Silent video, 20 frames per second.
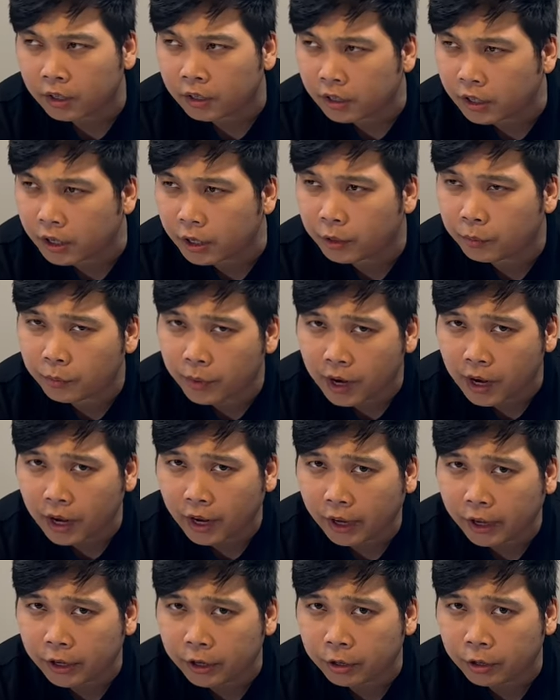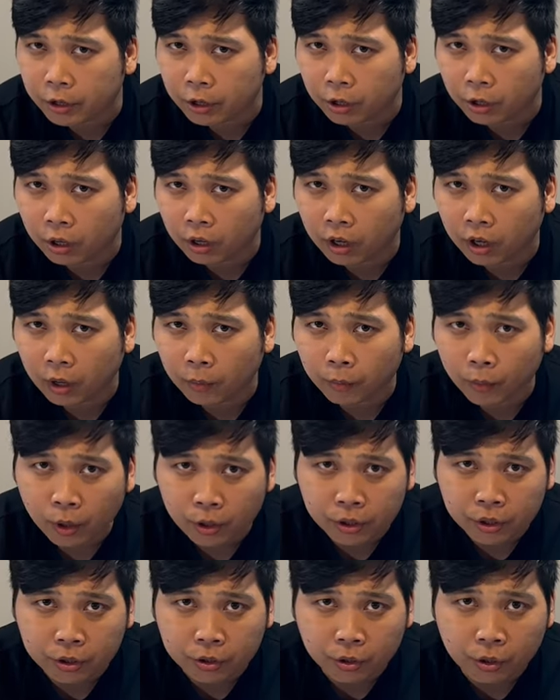nearby your uh,
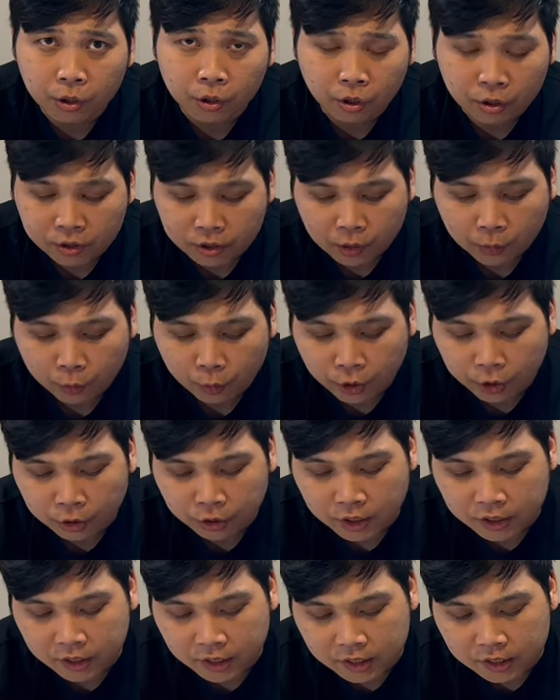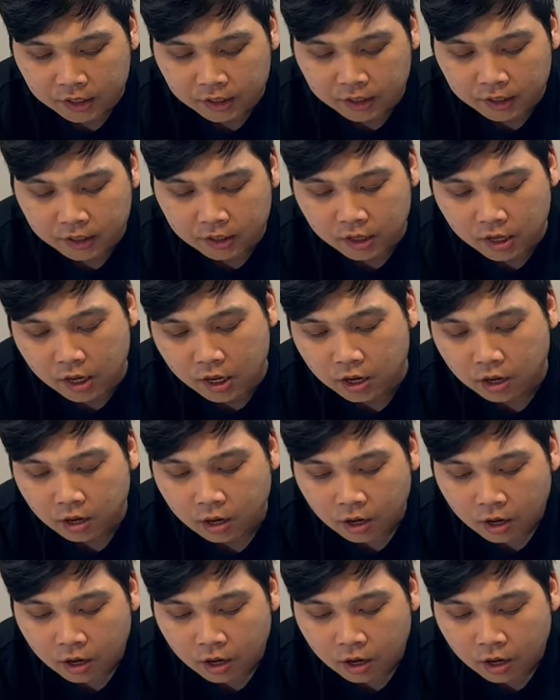monitor or somewhere you can easily see